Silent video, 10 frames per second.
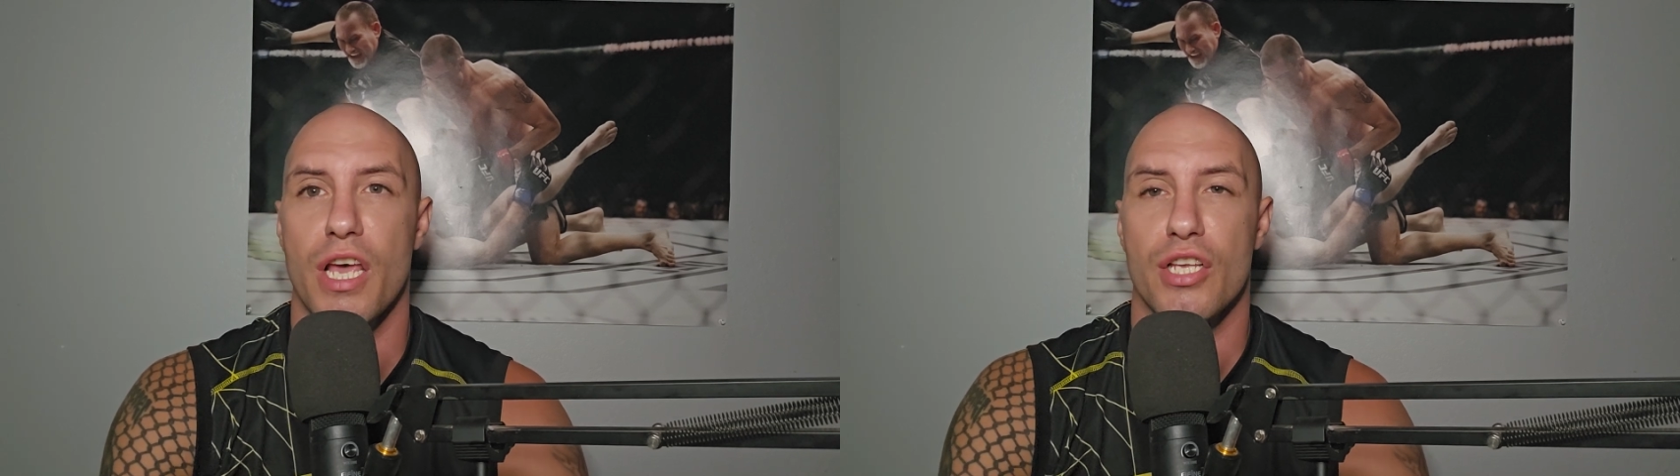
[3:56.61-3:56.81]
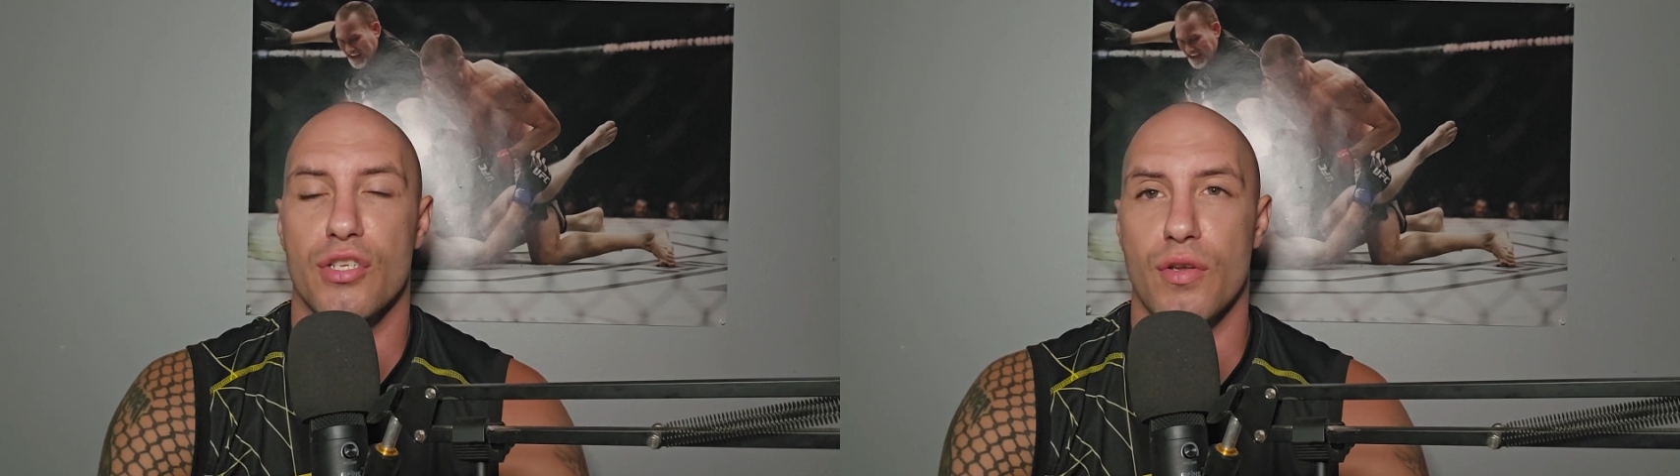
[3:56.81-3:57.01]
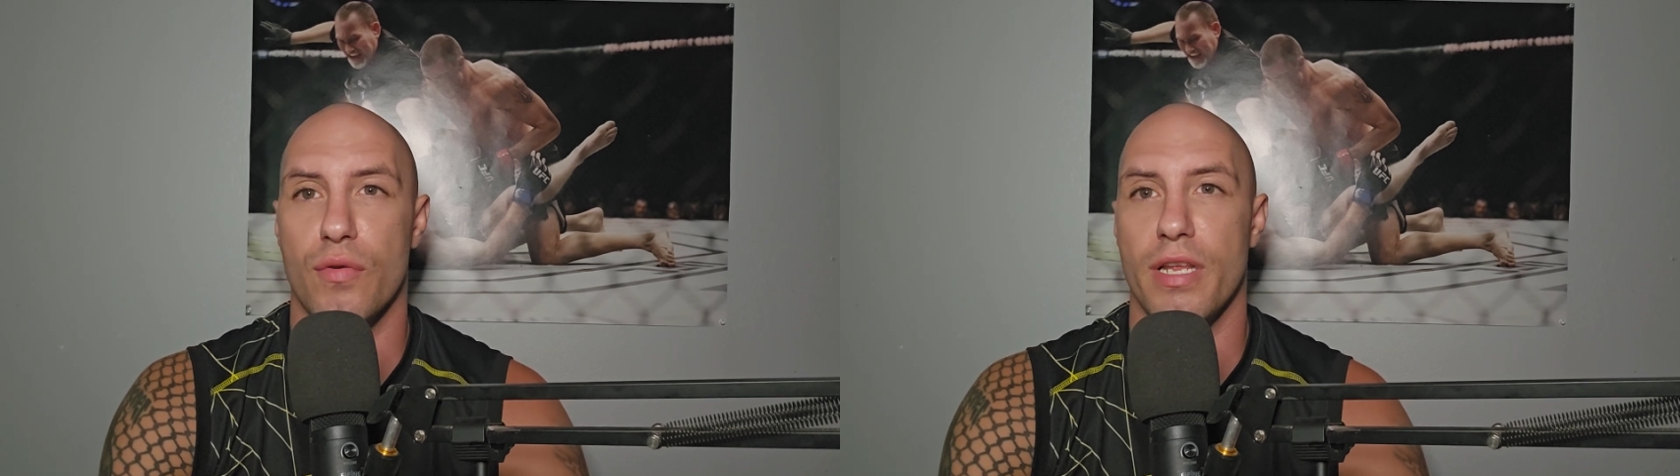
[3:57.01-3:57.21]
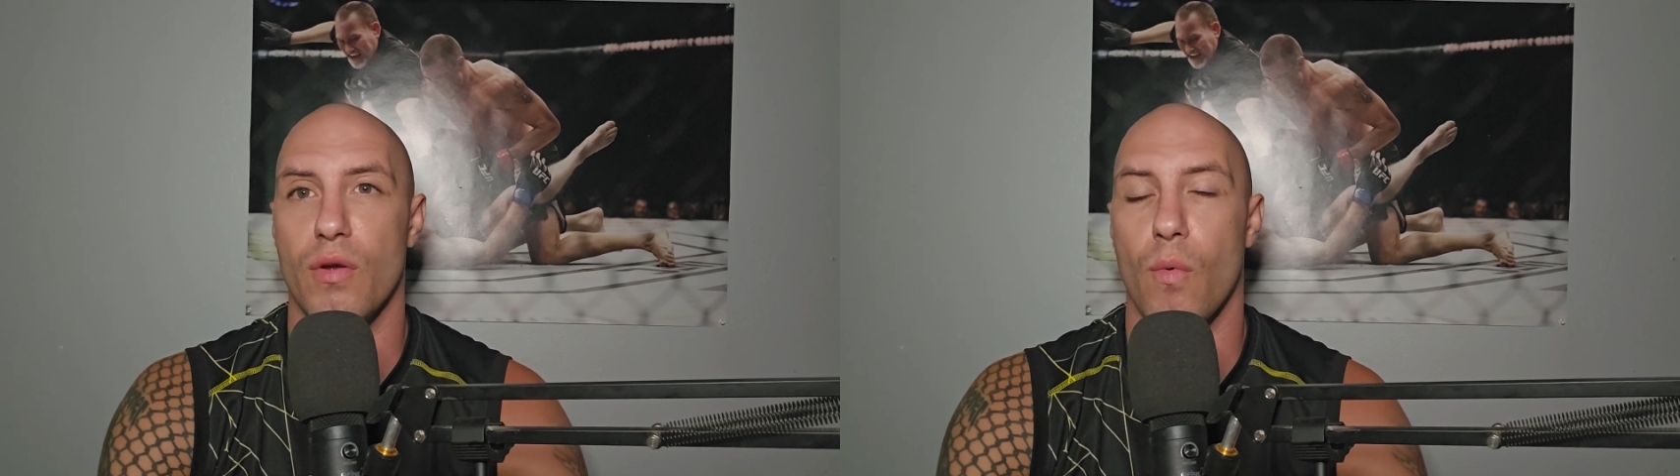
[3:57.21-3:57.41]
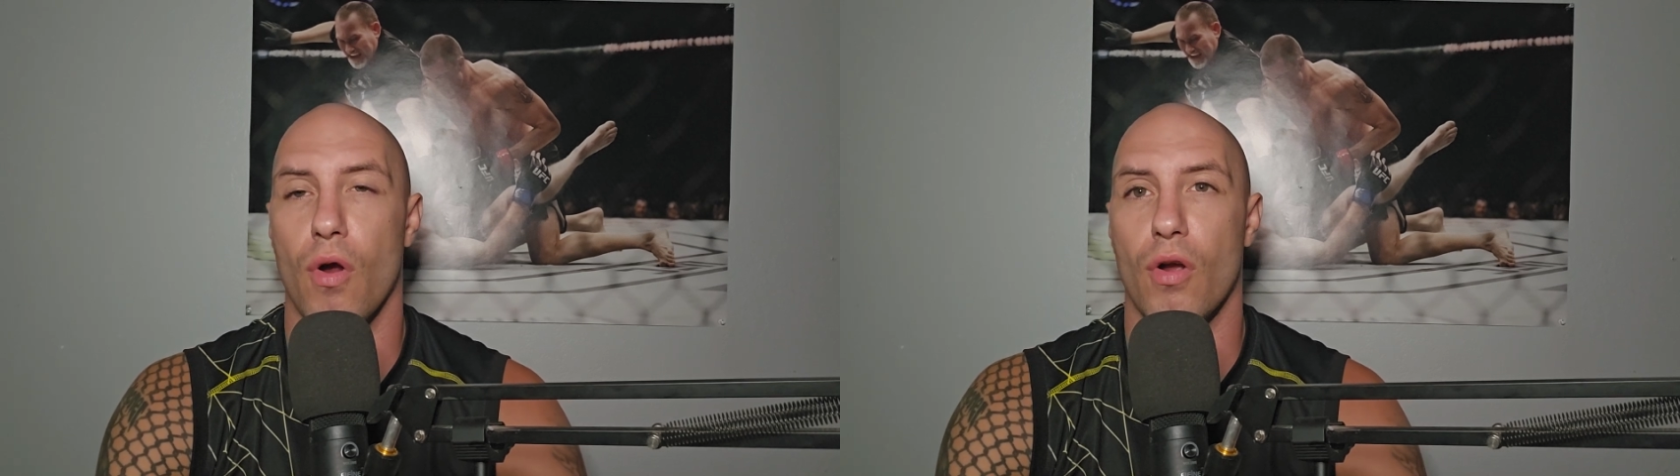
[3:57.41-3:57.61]
So you need
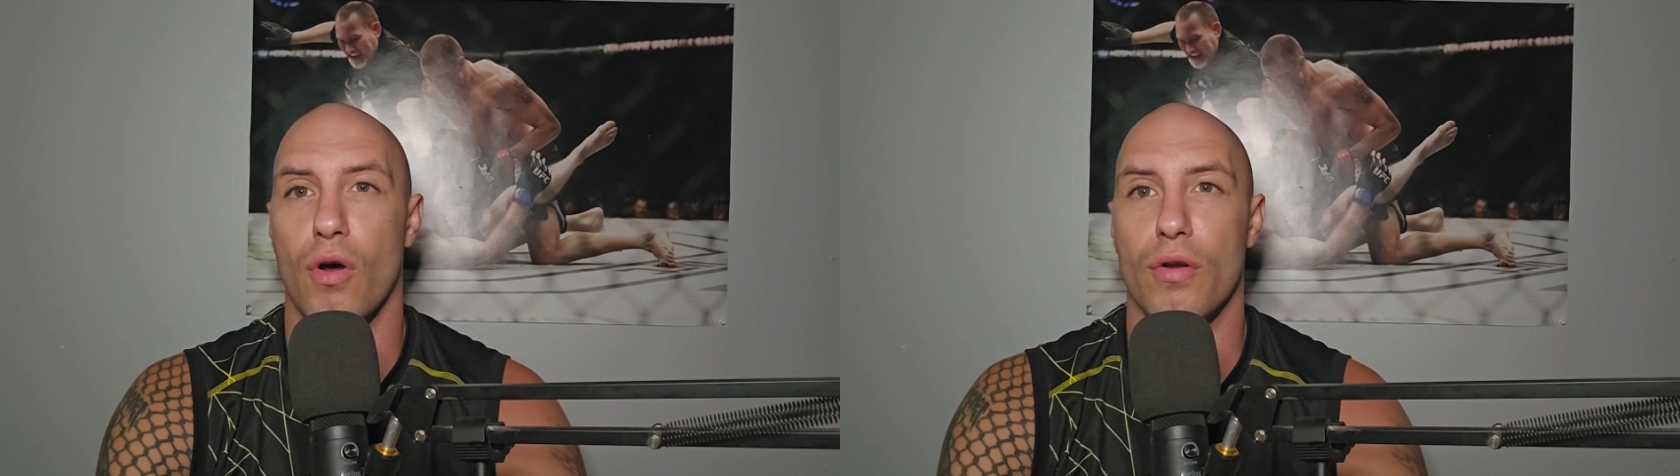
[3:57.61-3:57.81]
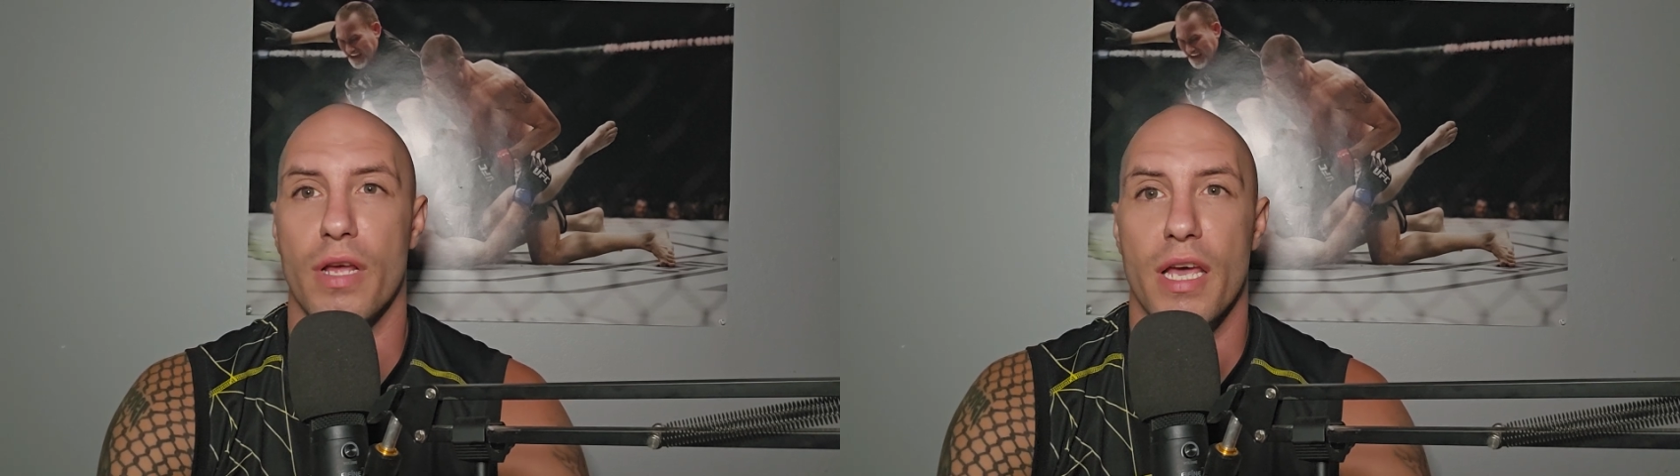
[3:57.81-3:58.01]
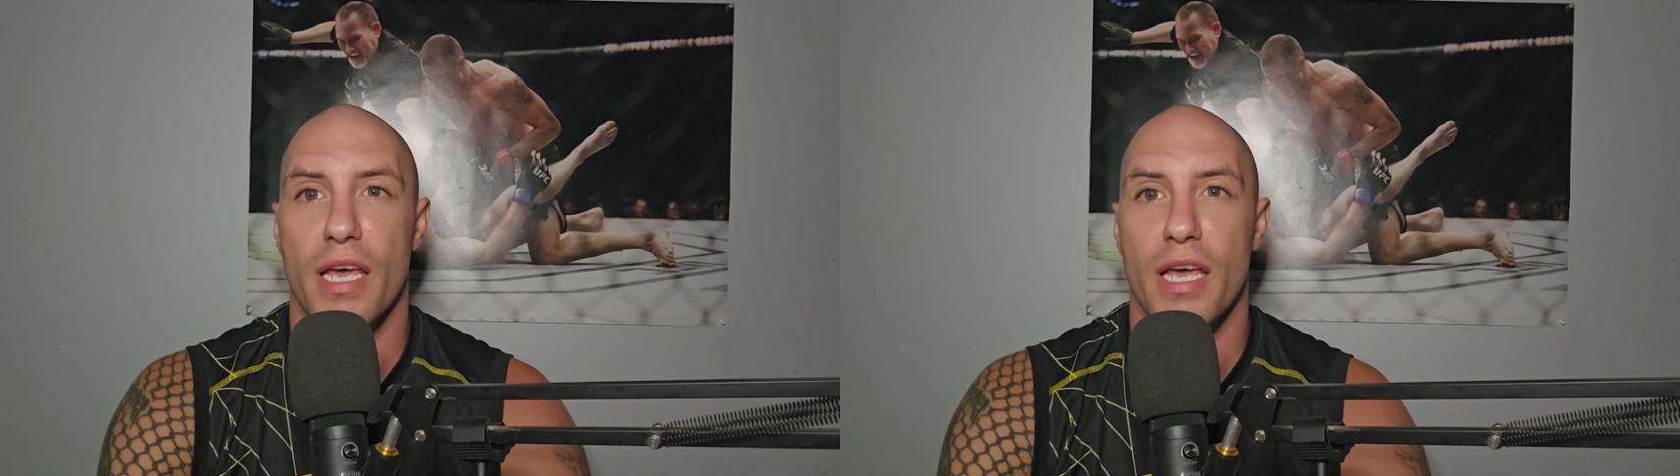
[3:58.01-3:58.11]
to work on